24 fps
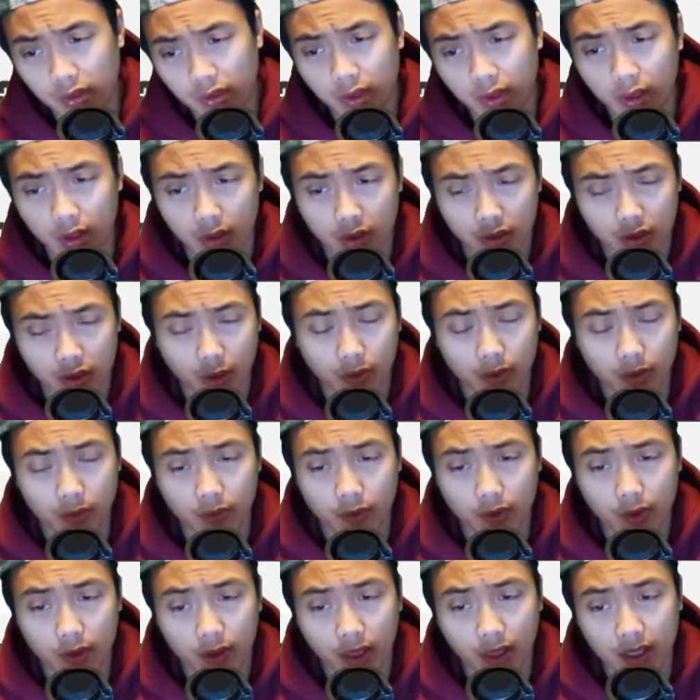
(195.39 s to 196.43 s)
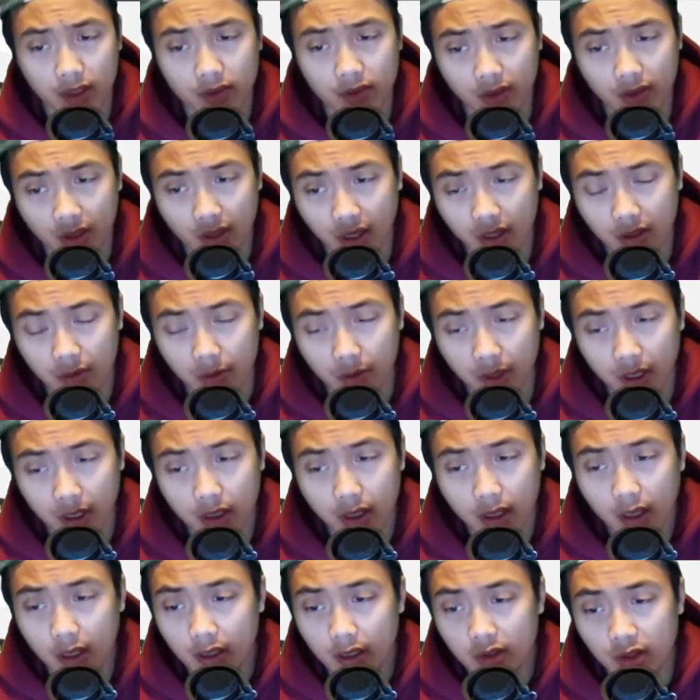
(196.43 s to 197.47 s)
He's going for the legs at any rate.
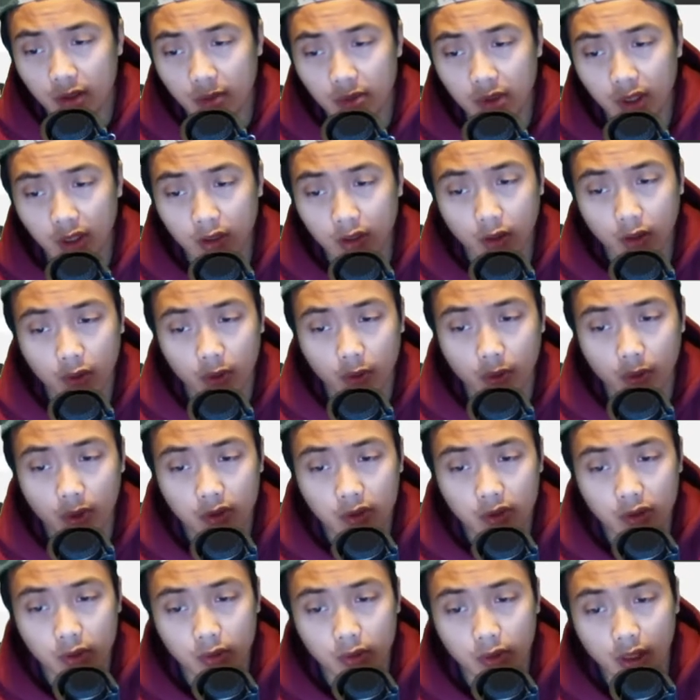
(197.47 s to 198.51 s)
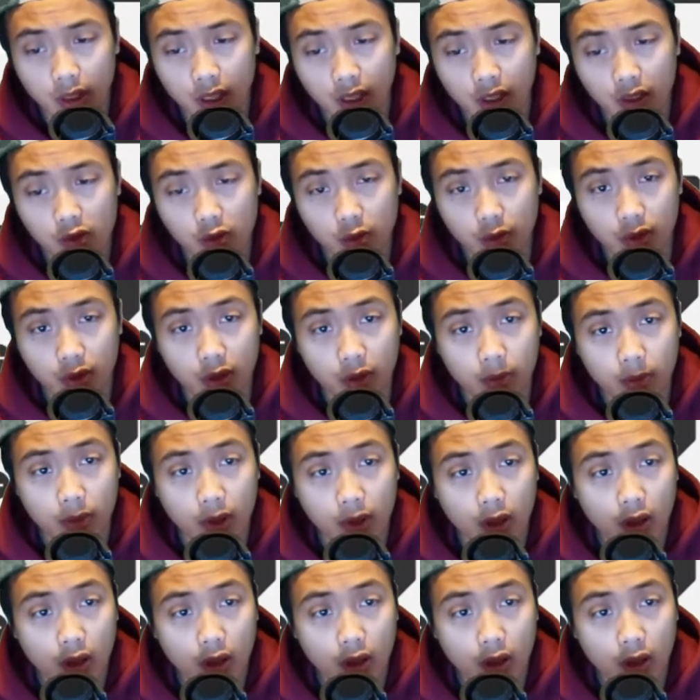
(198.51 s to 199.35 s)
Seems like no one wants to engage with him